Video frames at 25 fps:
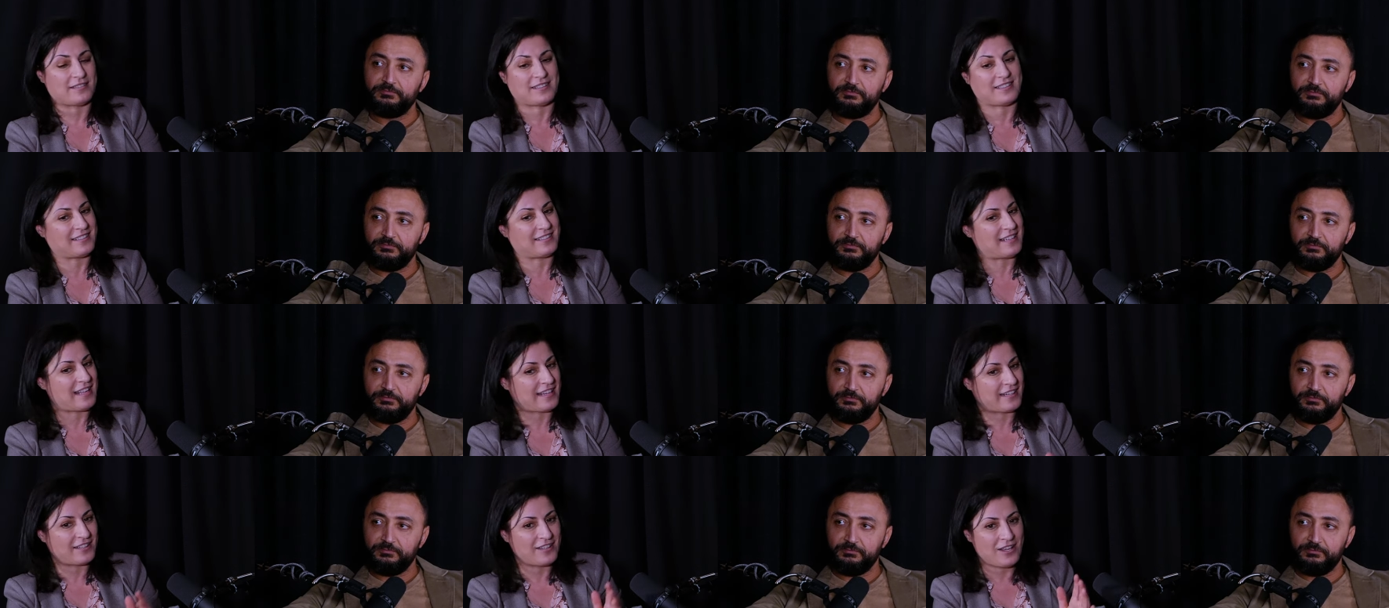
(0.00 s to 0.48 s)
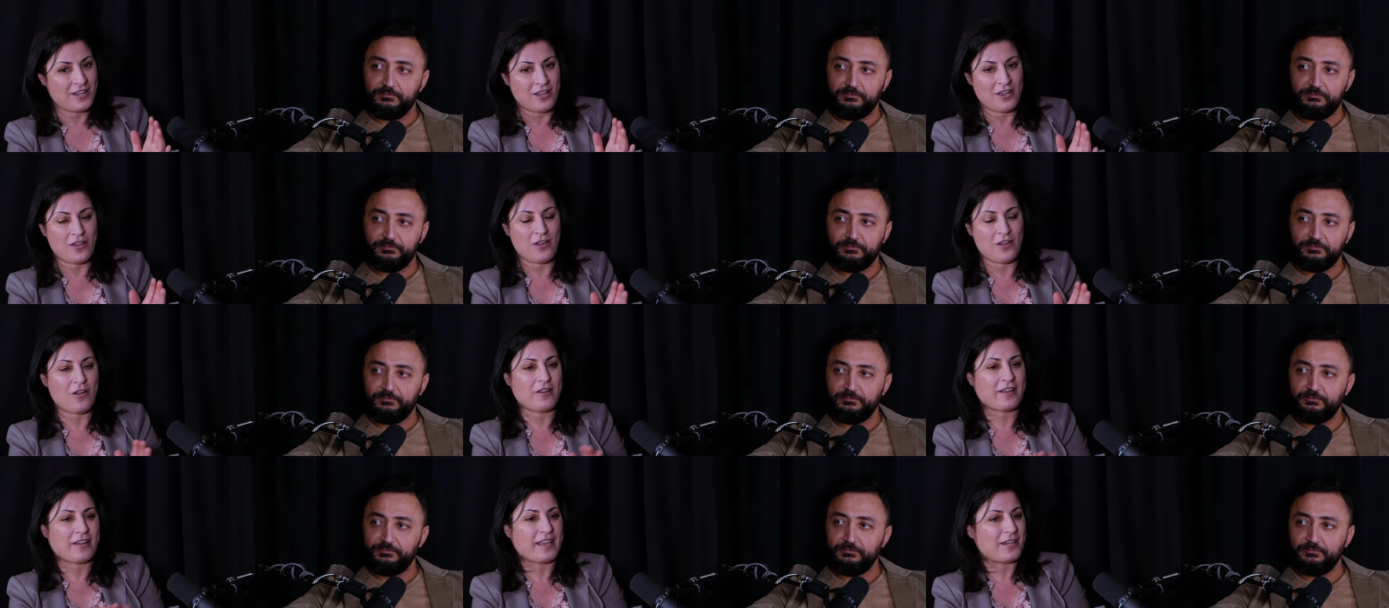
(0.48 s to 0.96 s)
Speaker 1: They're like,
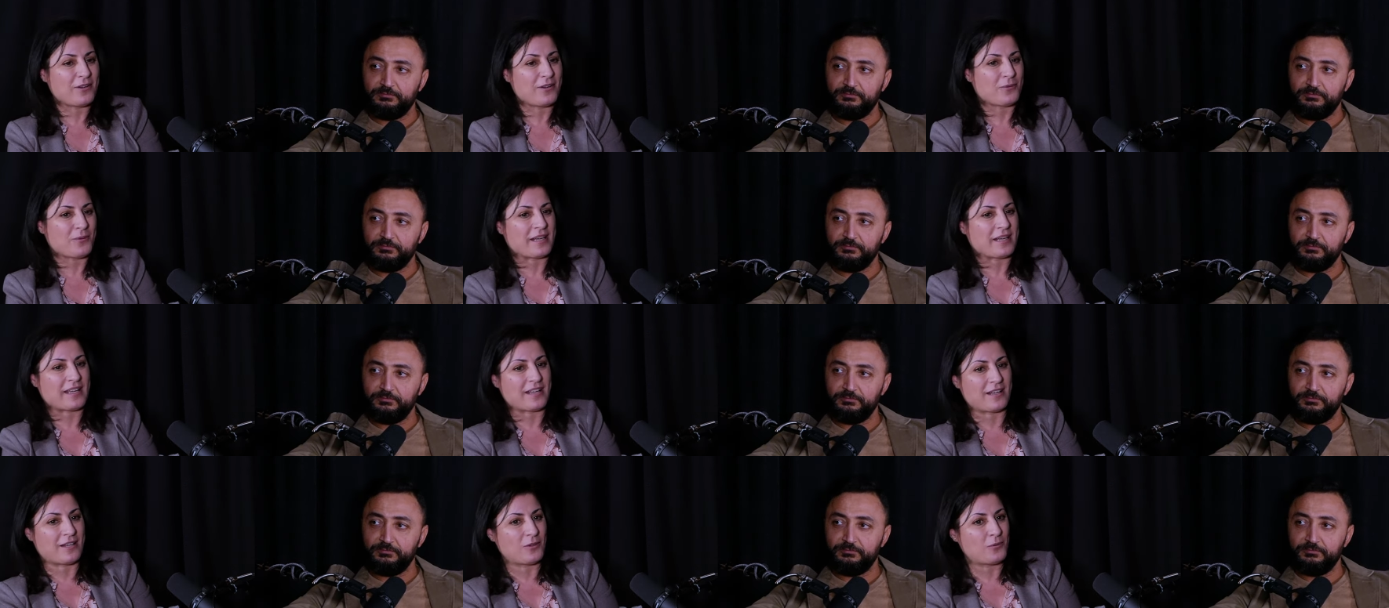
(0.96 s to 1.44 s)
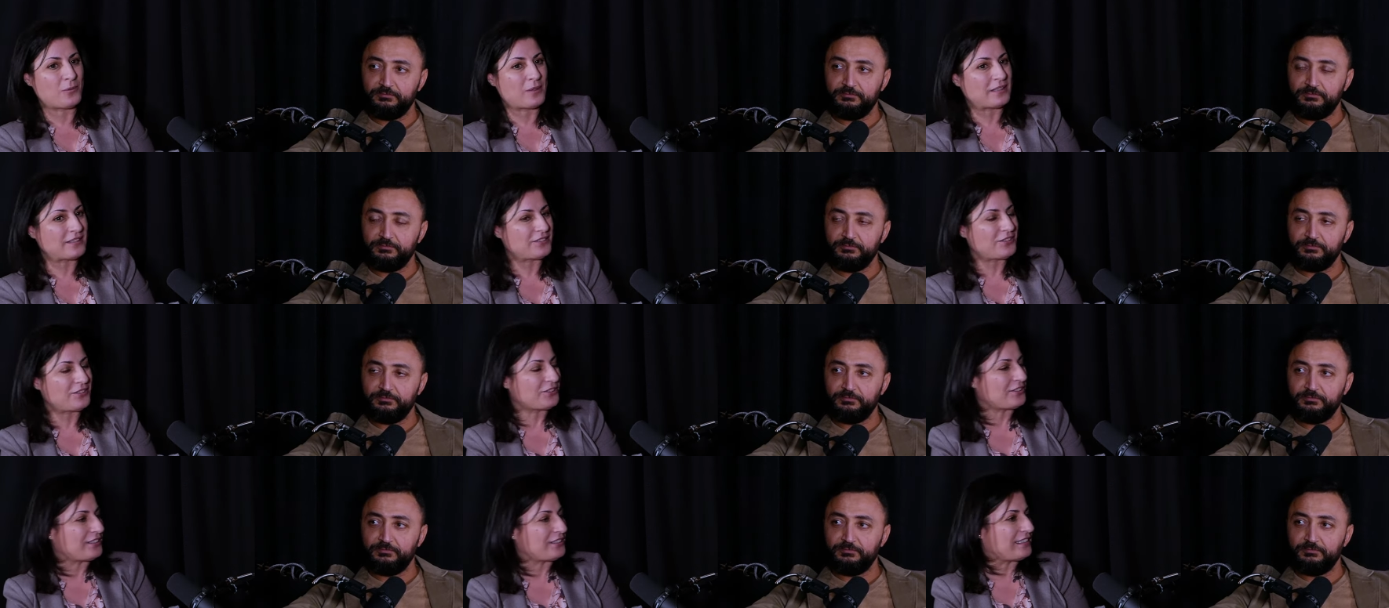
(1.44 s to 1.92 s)
okay, Raquel, well,
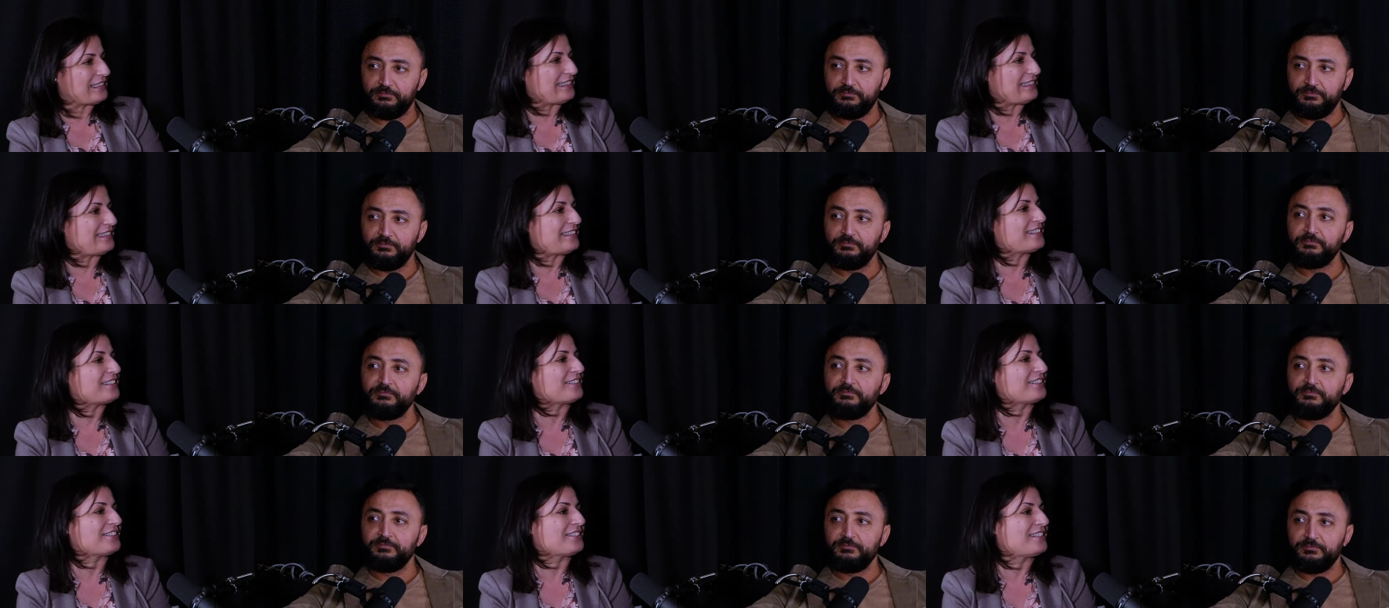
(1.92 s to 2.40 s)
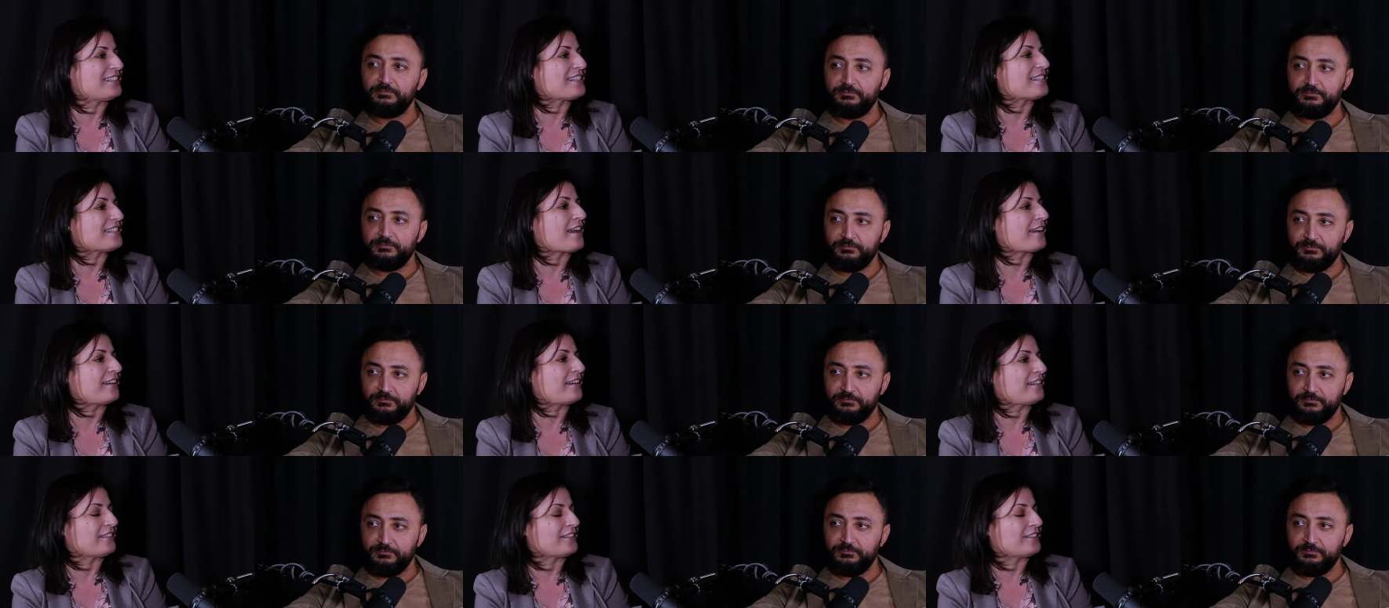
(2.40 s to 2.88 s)
you're the interior
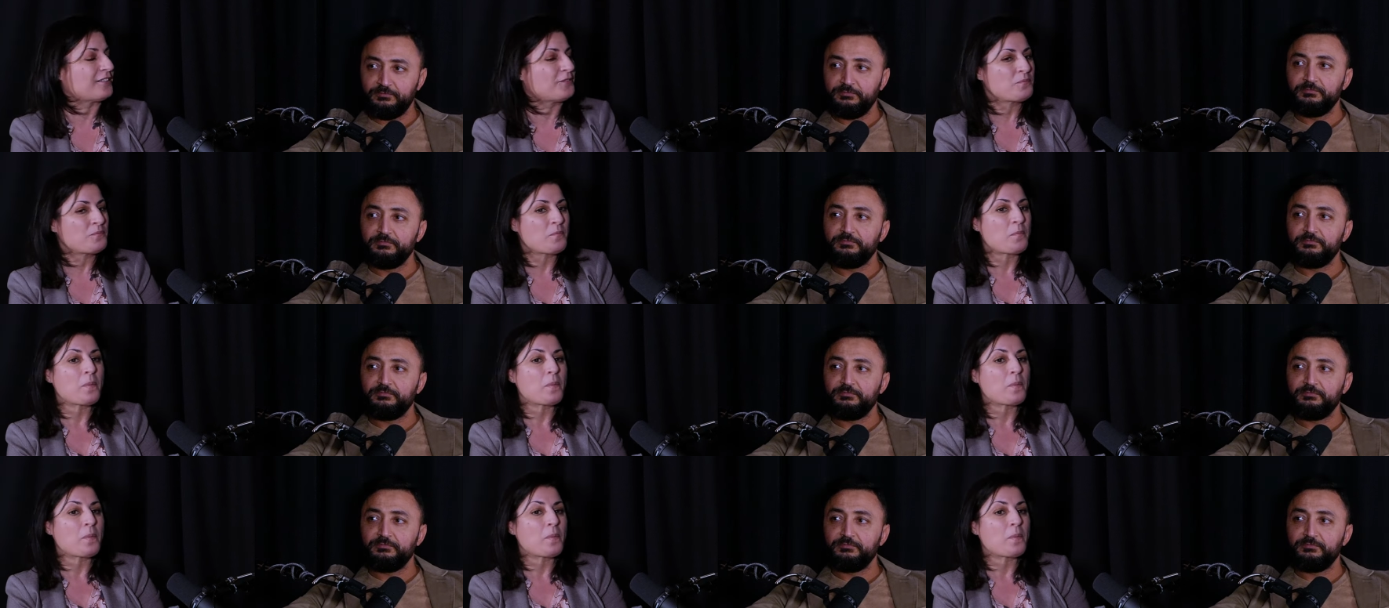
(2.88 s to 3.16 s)
designer.